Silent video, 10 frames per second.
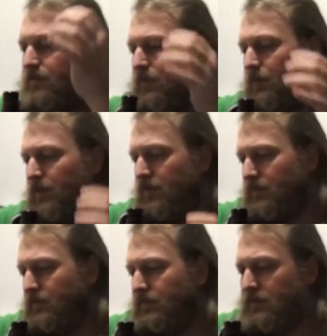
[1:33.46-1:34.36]
from
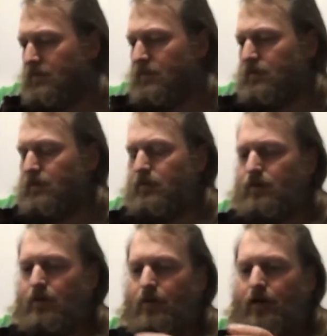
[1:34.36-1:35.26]

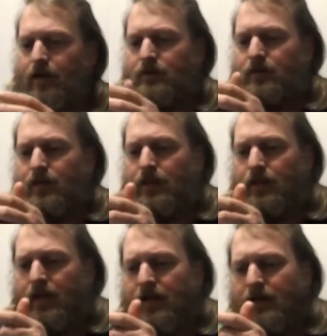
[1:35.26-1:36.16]
the ground. So there
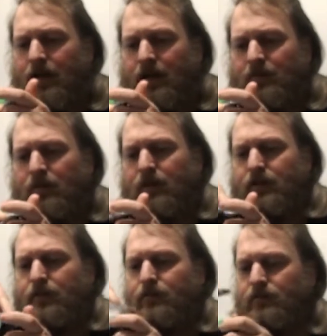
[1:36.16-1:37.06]
you go, it only
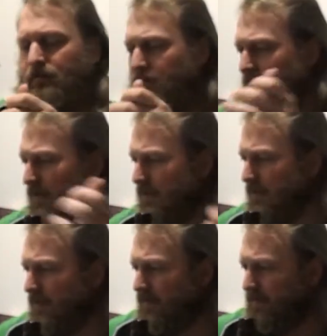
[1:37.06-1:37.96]
bloody grows
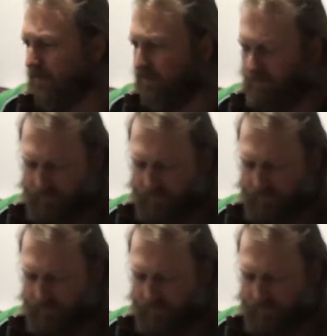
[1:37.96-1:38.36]
after